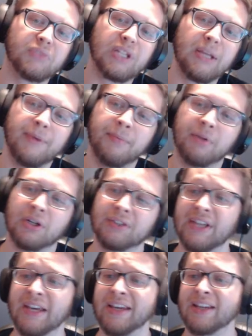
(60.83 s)
people are
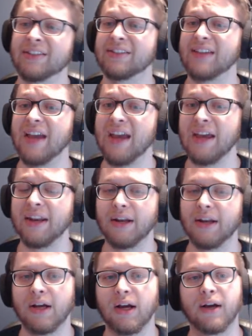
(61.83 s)
saying it's dead
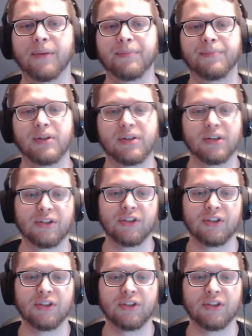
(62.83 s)
because,